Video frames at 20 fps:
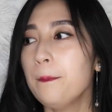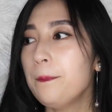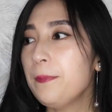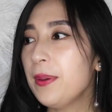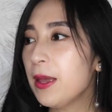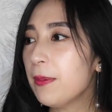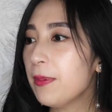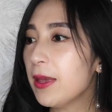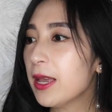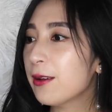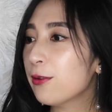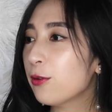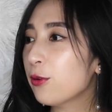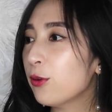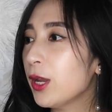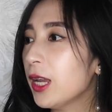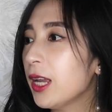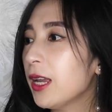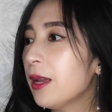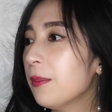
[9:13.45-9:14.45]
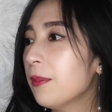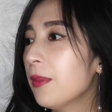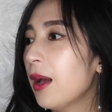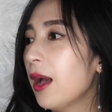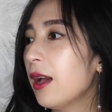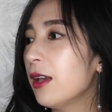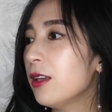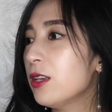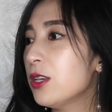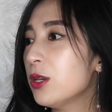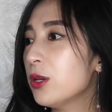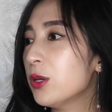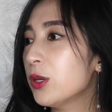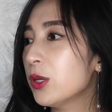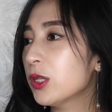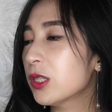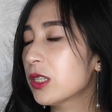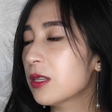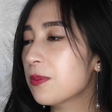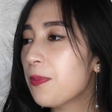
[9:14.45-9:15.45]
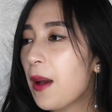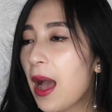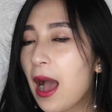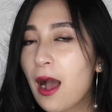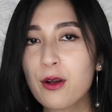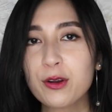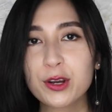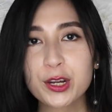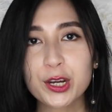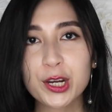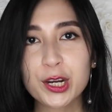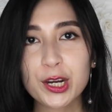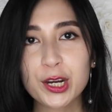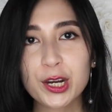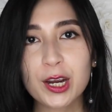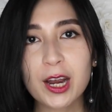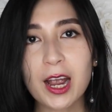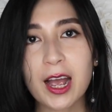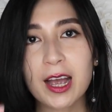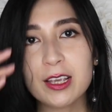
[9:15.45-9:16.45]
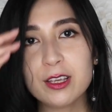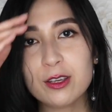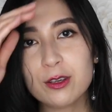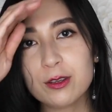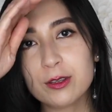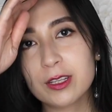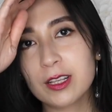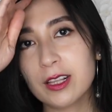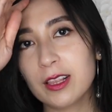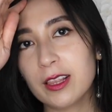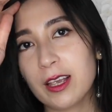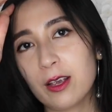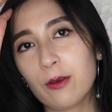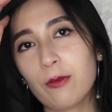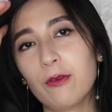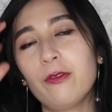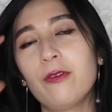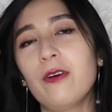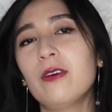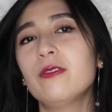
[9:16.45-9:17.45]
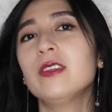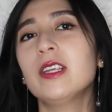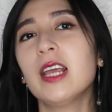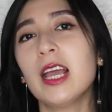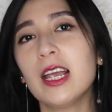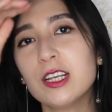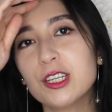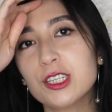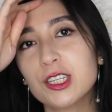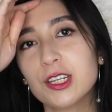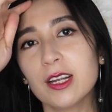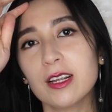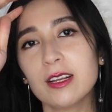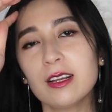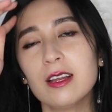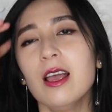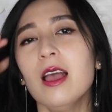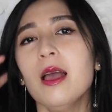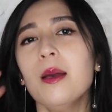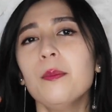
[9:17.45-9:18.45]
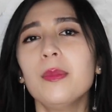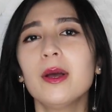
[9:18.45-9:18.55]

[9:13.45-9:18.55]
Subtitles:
BB cream, I use powder, I use liquid foundation,